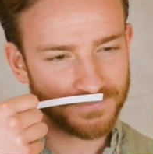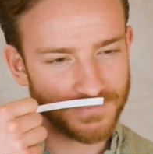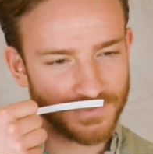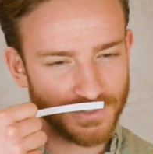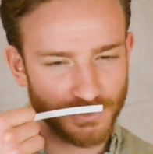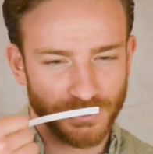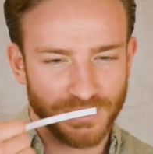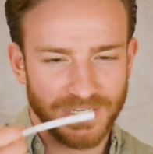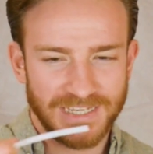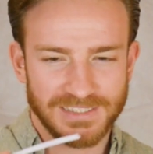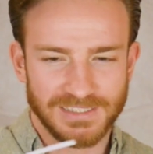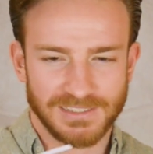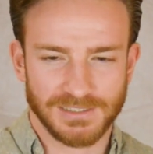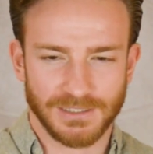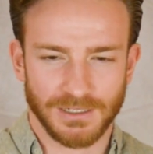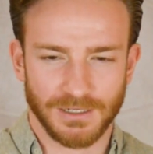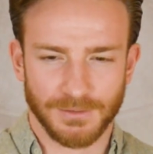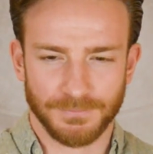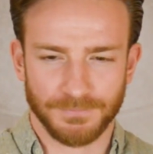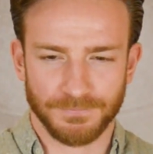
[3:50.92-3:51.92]
I get
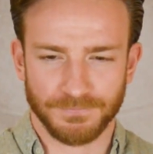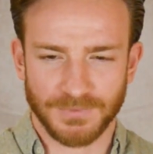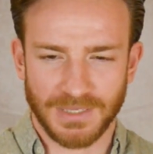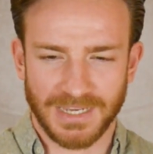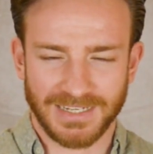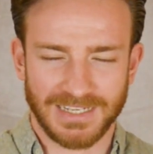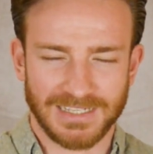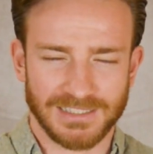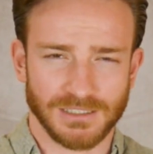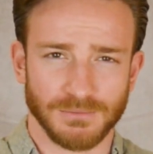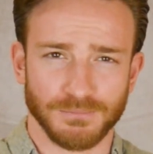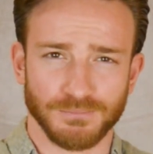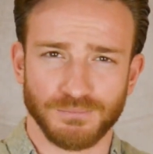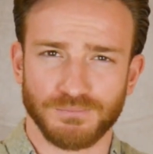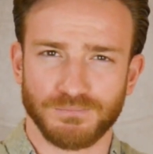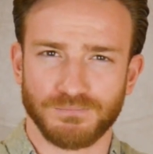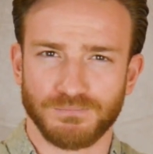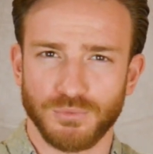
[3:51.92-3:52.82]
some